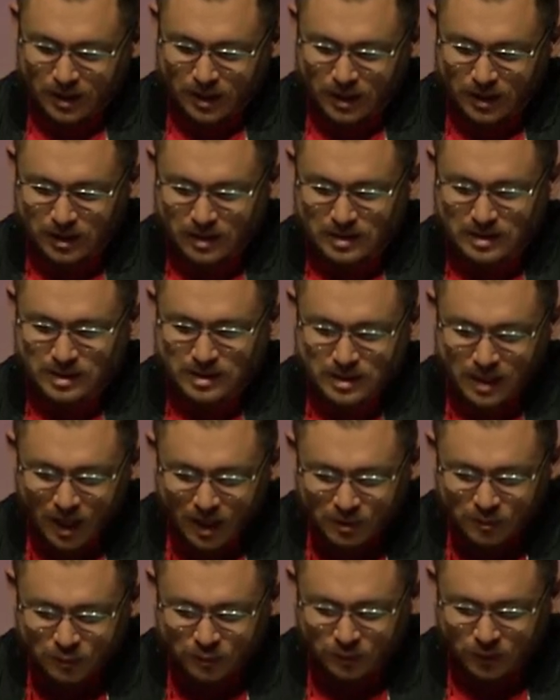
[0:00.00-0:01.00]
"It is
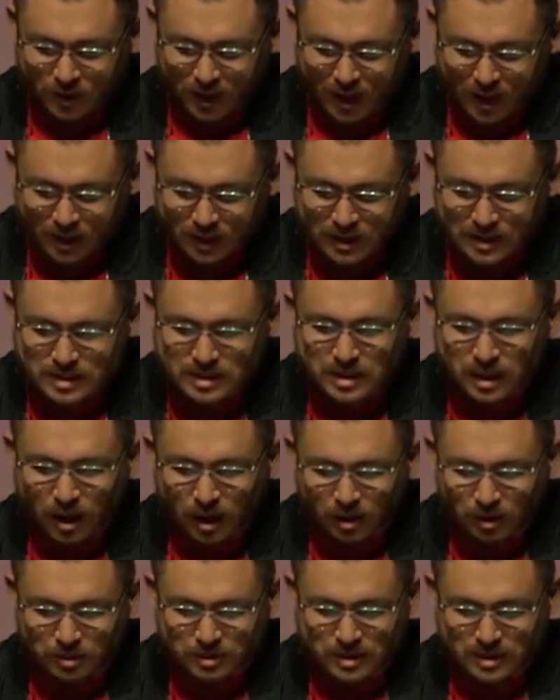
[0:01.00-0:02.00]
safe for any
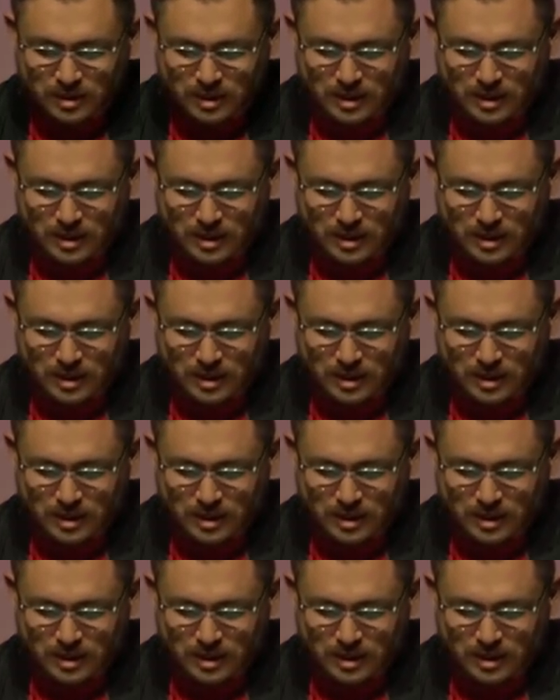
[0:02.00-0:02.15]
scholar to